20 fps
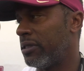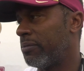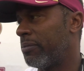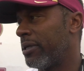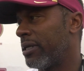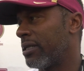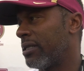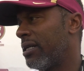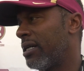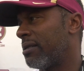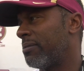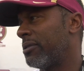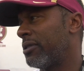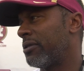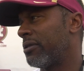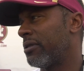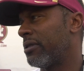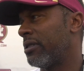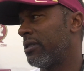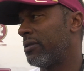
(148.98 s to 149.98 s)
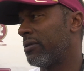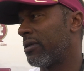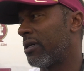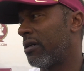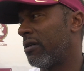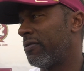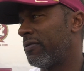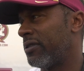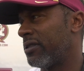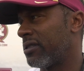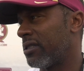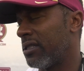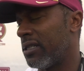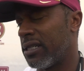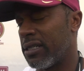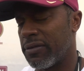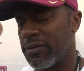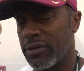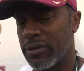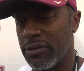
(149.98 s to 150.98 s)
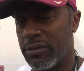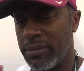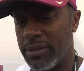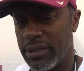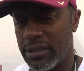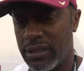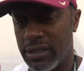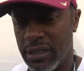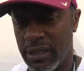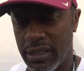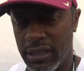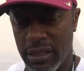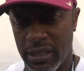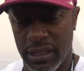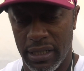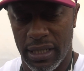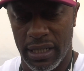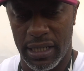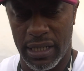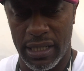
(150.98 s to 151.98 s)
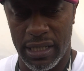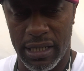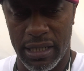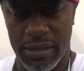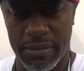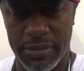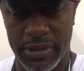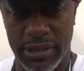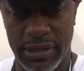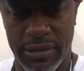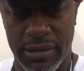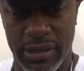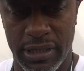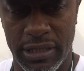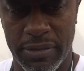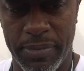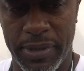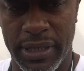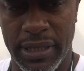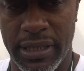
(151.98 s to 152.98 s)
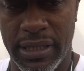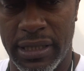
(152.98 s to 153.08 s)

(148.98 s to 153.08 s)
He's bringing a lot of maturity to our offensive line room, and he's been